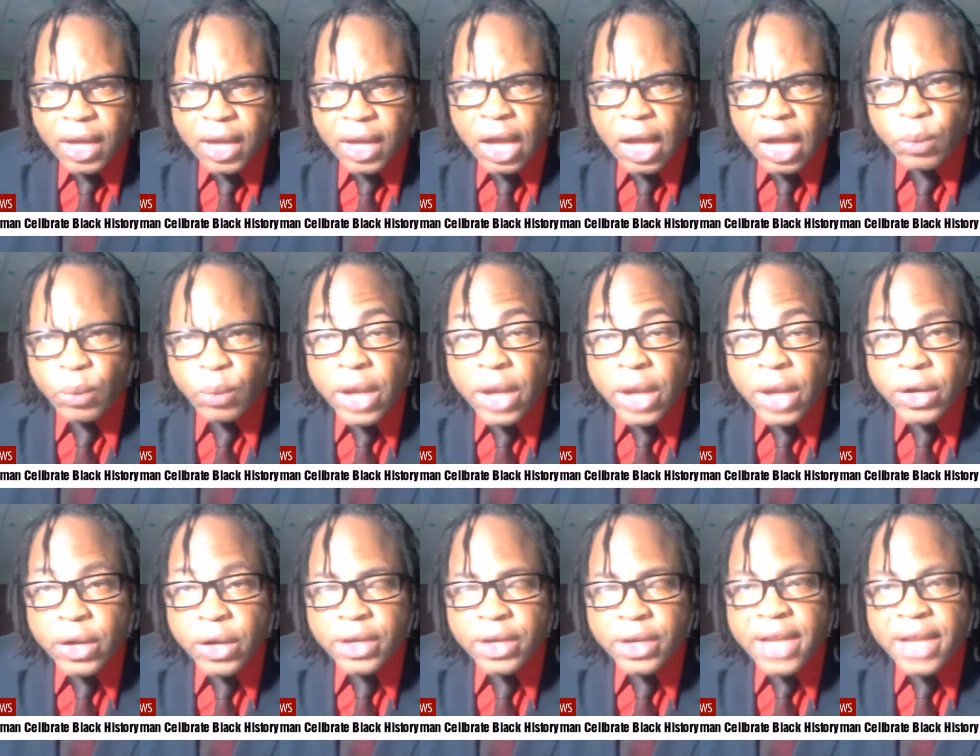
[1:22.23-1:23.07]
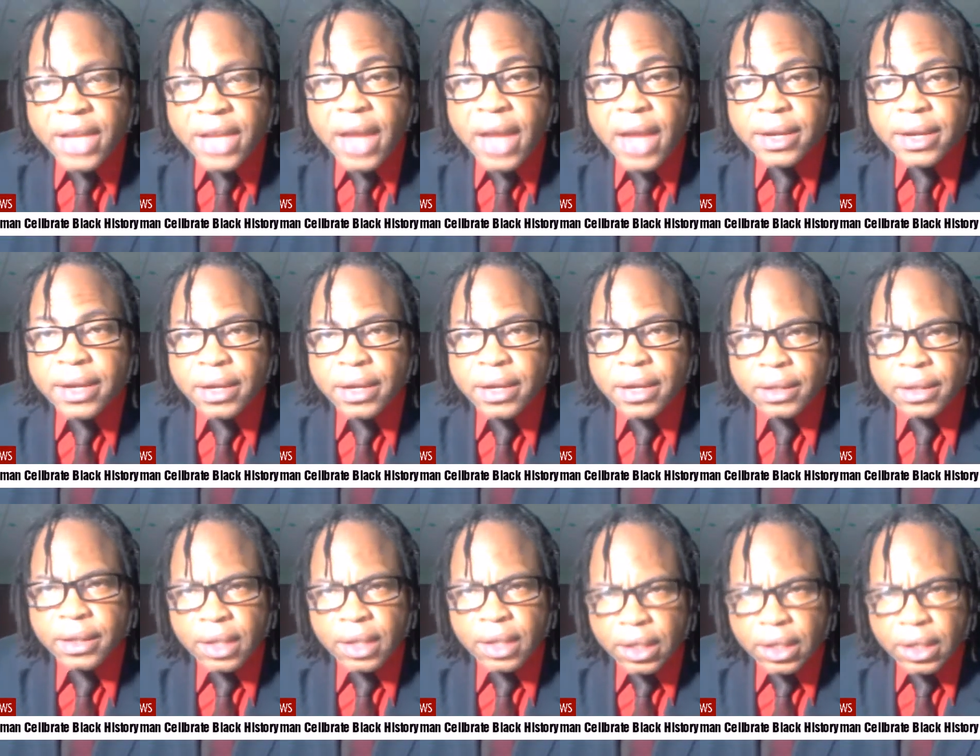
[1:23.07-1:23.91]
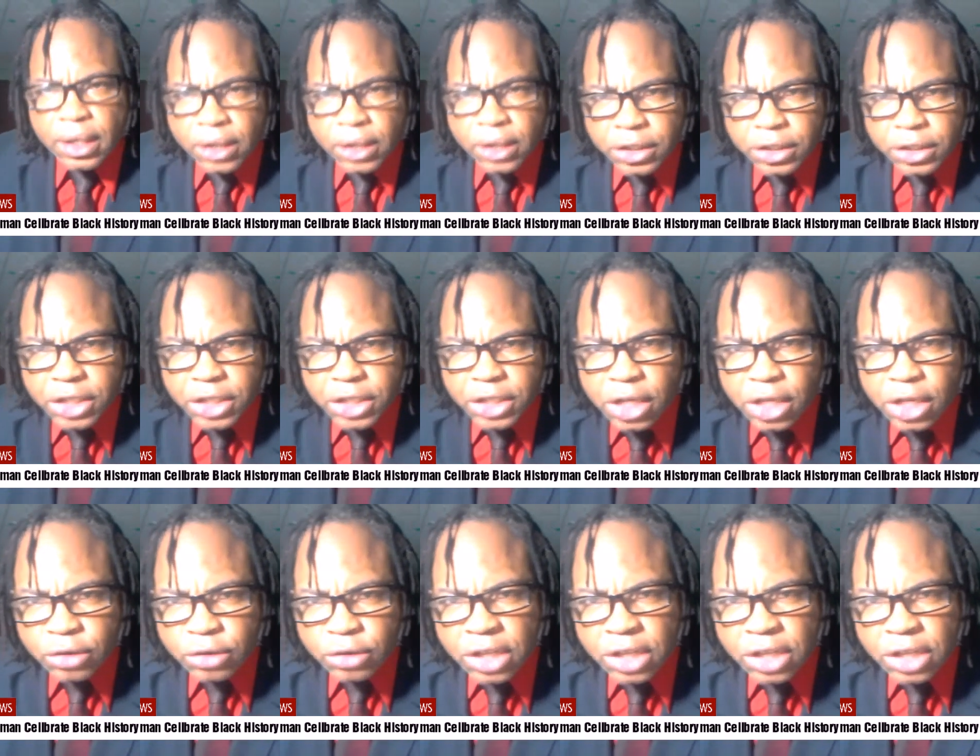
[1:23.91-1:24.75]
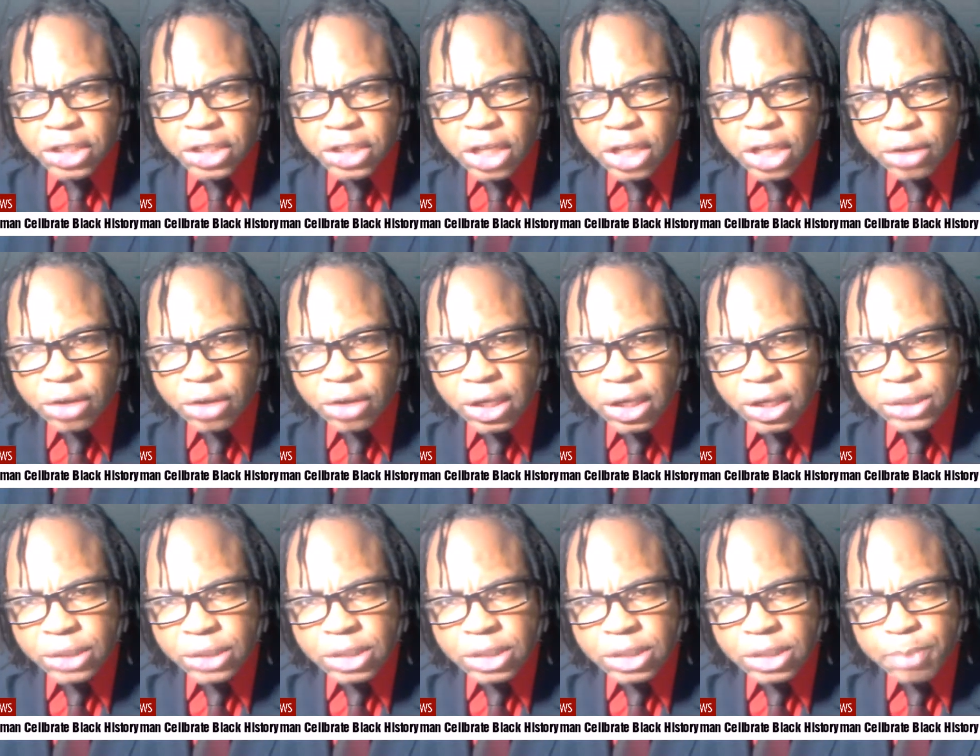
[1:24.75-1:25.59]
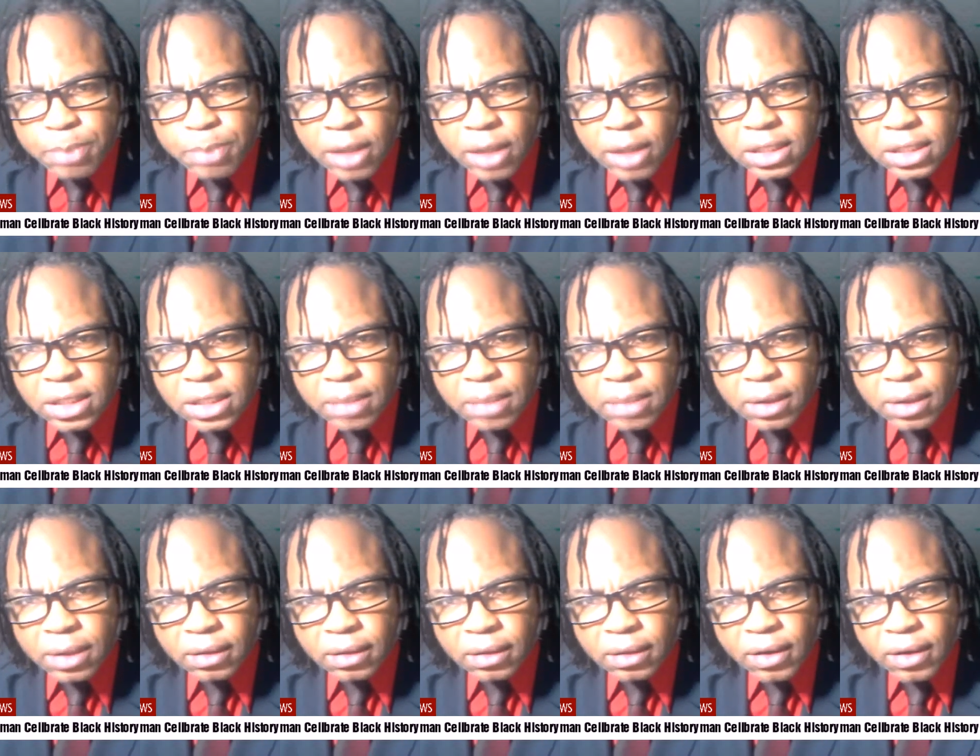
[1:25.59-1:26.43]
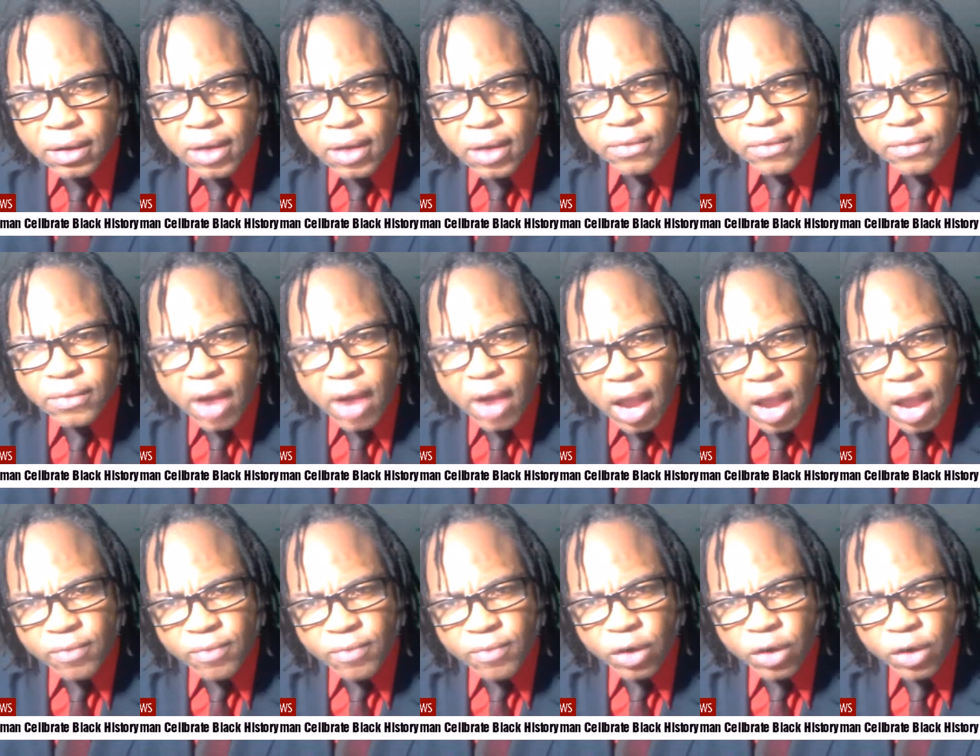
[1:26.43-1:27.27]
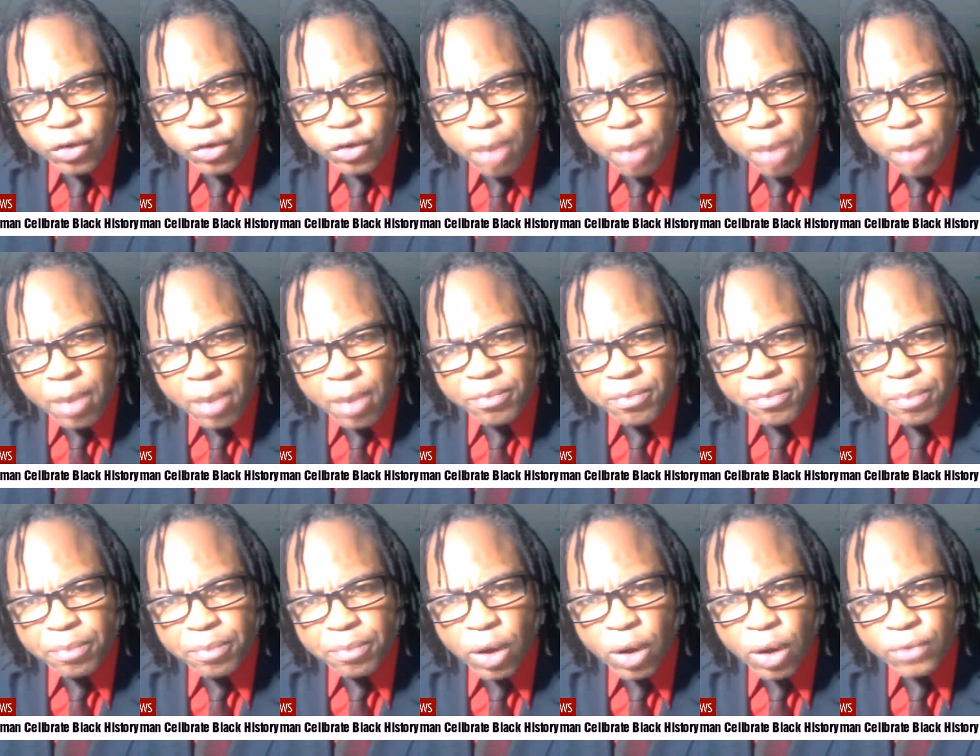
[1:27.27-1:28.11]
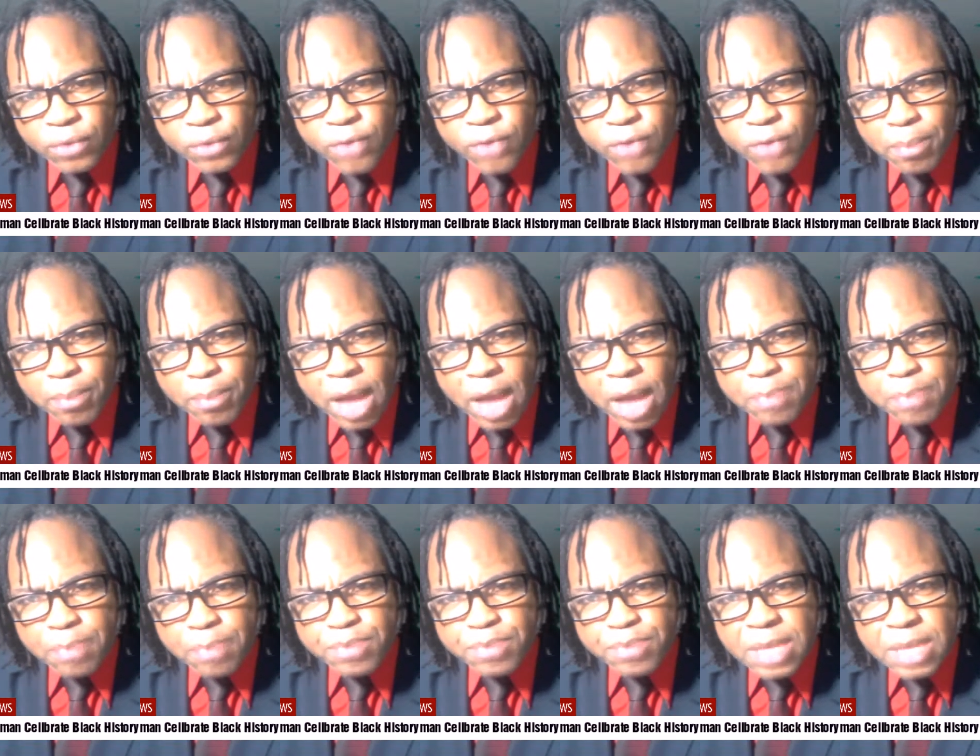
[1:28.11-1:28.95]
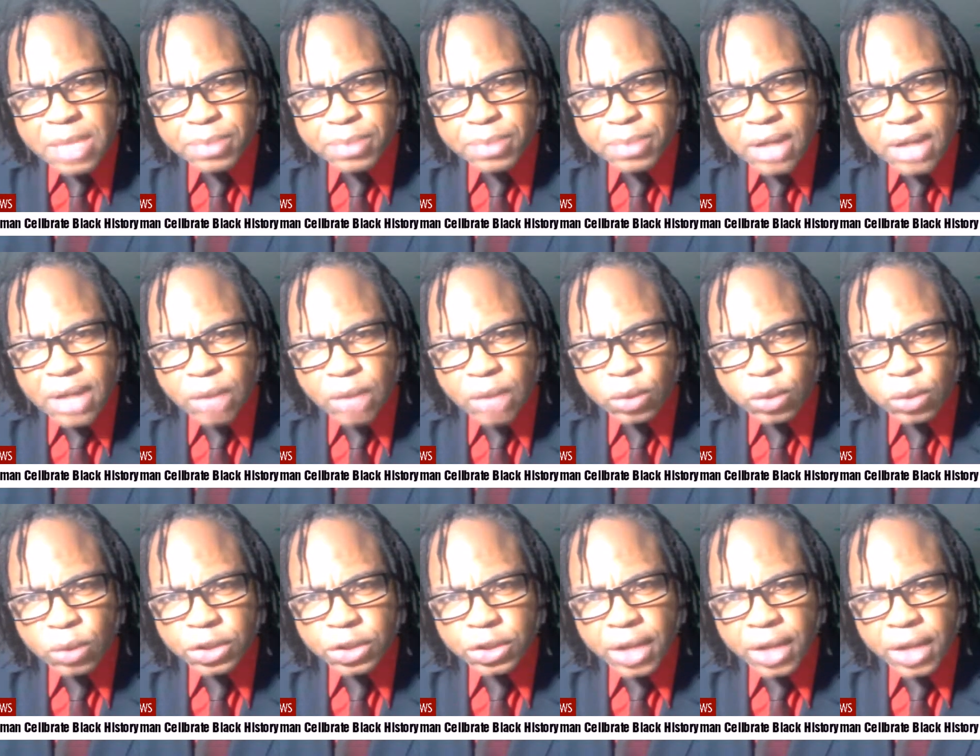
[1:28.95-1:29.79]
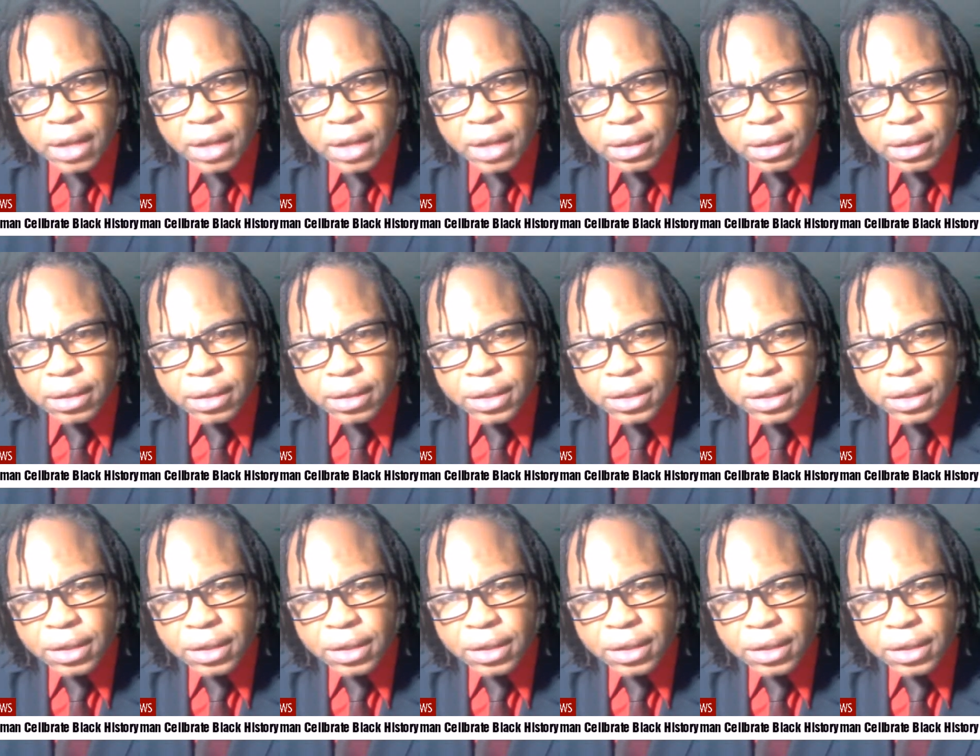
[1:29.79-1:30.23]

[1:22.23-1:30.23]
And when you're dead, your children, children is responsible for every drop of blood from my people that was shed.